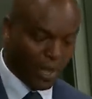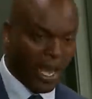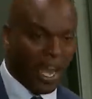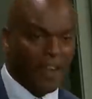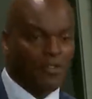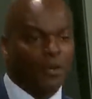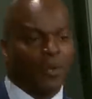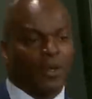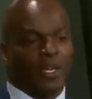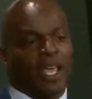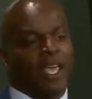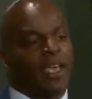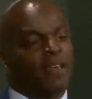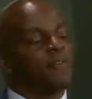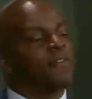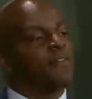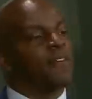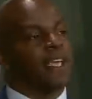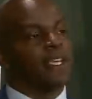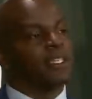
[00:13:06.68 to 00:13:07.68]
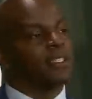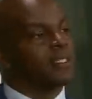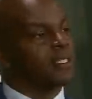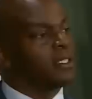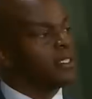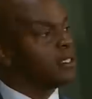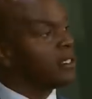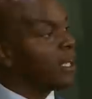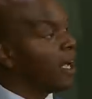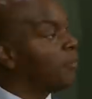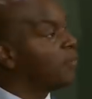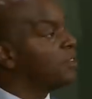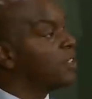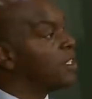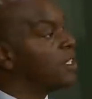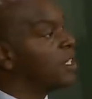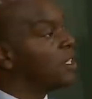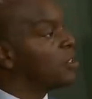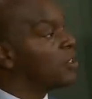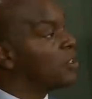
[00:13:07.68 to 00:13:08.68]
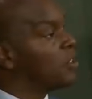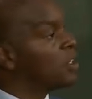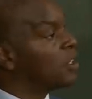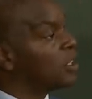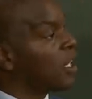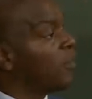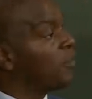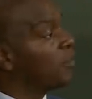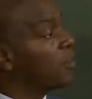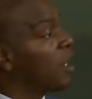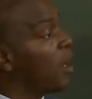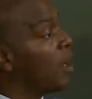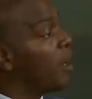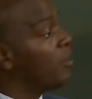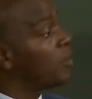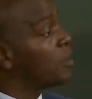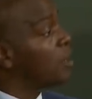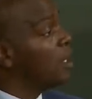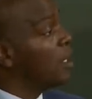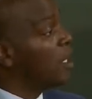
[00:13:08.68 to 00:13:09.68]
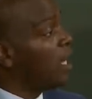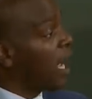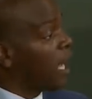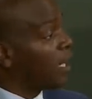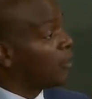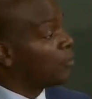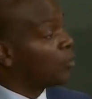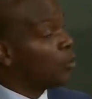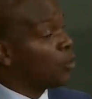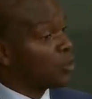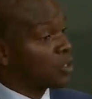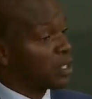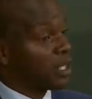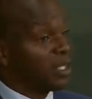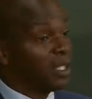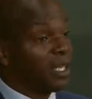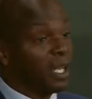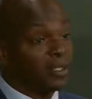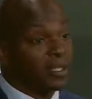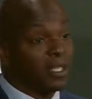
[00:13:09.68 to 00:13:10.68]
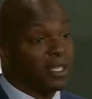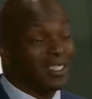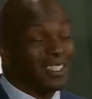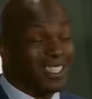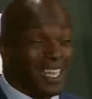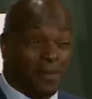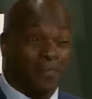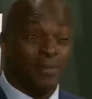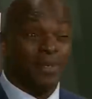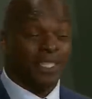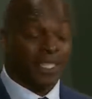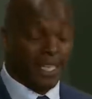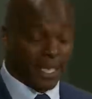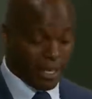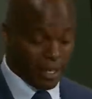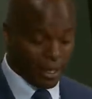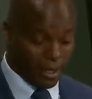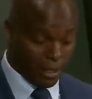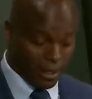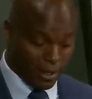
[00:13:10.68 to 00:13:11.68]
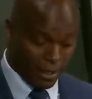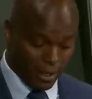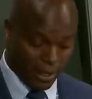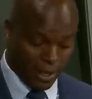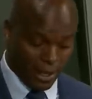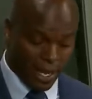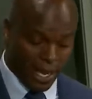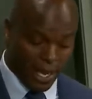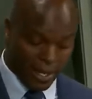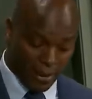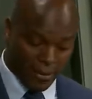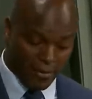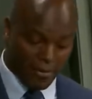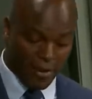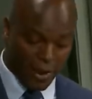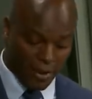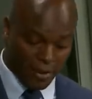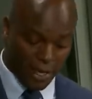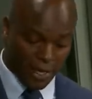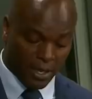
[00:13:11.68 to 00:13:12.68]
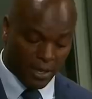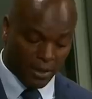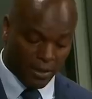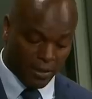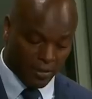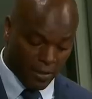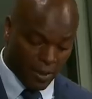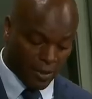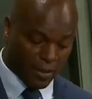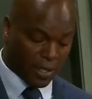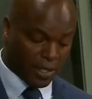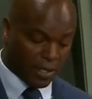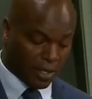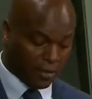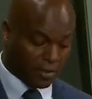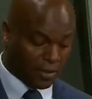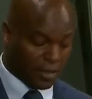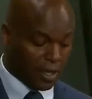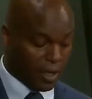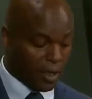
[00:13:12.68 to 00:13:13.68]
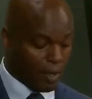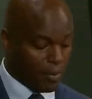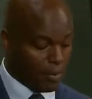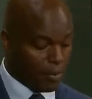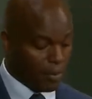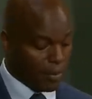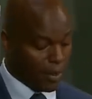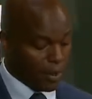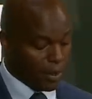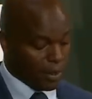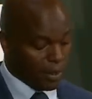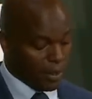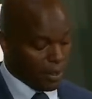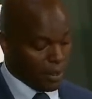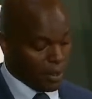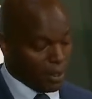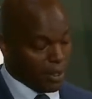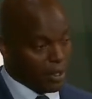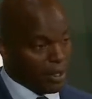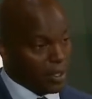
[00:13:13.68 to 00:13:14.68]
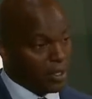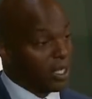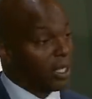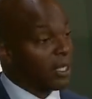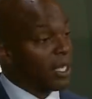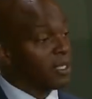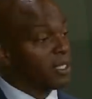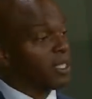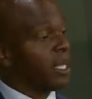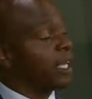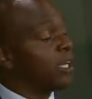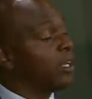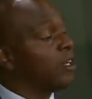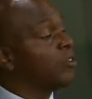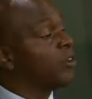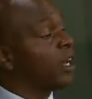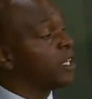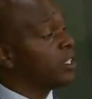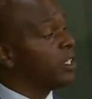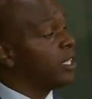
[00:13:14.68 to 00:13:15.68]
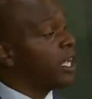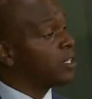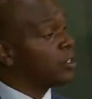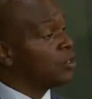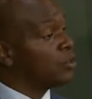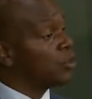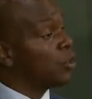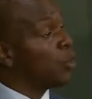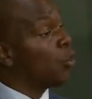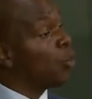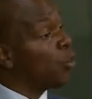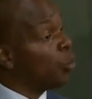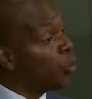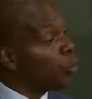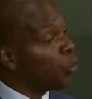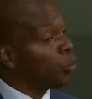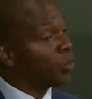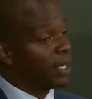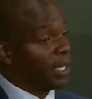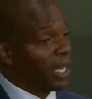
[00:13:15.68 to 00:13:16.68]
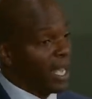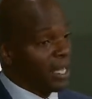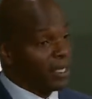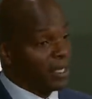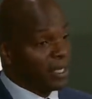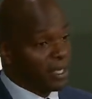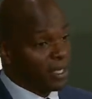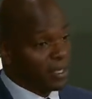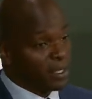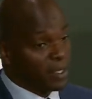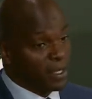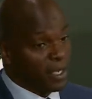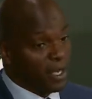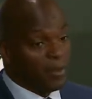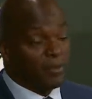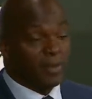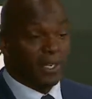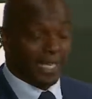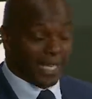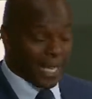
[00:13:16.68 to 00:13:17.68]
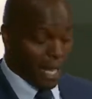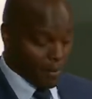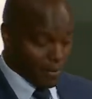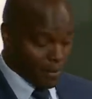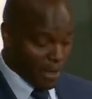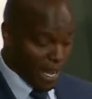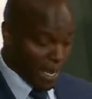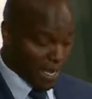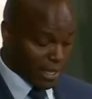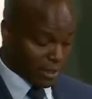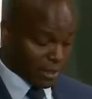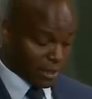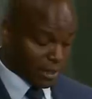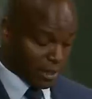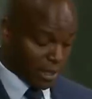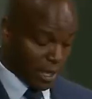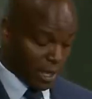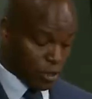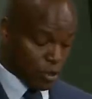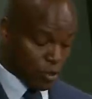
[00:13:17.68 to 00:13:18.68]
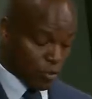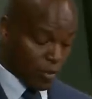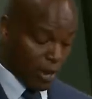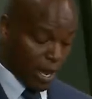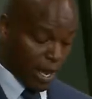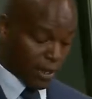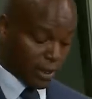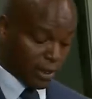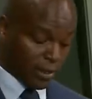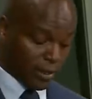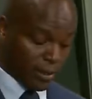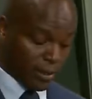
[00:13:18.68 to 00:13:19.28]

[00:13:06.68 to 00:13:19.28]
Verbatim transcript: Everyone here faced tough decisions, tough times, and of course, Londoners in particular had a very, very tough time. So I'd like to say congratulations to all the candidates for the campaigns that you ran.